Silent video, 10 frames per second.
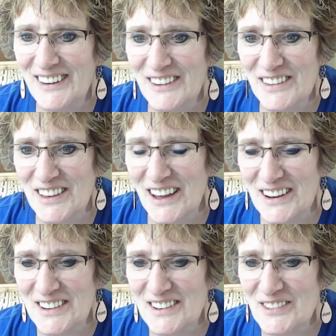Girls got
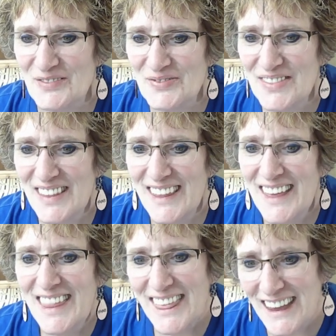to do.
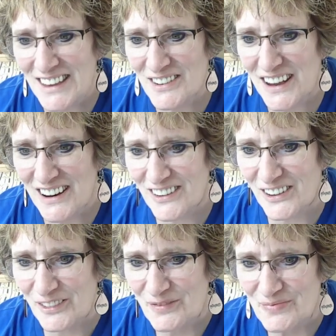Thank you,
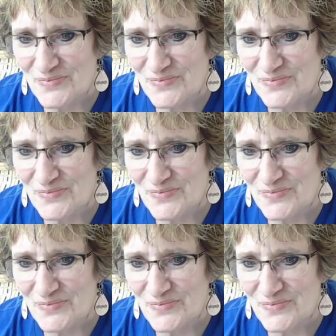Carol.